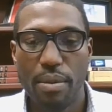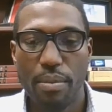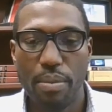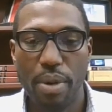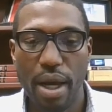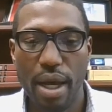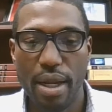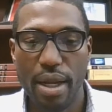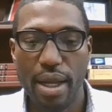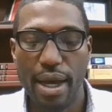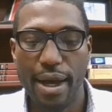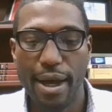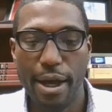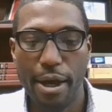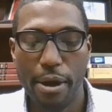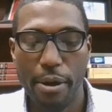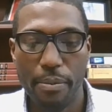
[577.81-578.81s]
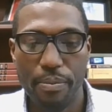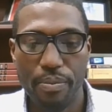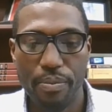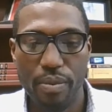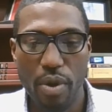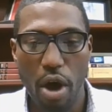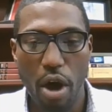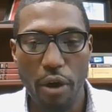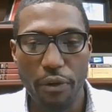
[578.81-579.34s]
but
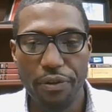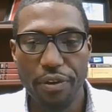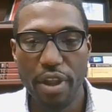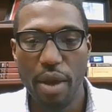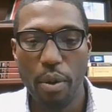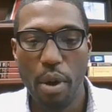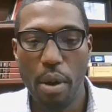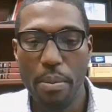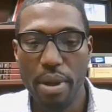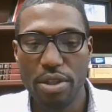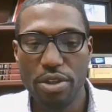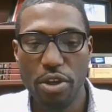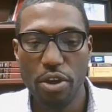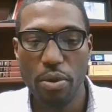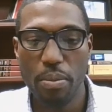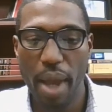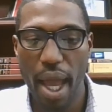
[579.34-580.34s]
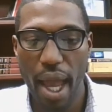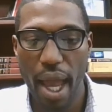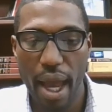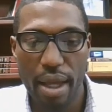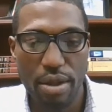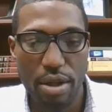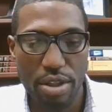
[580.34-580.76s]
hopefully it won't be too bad.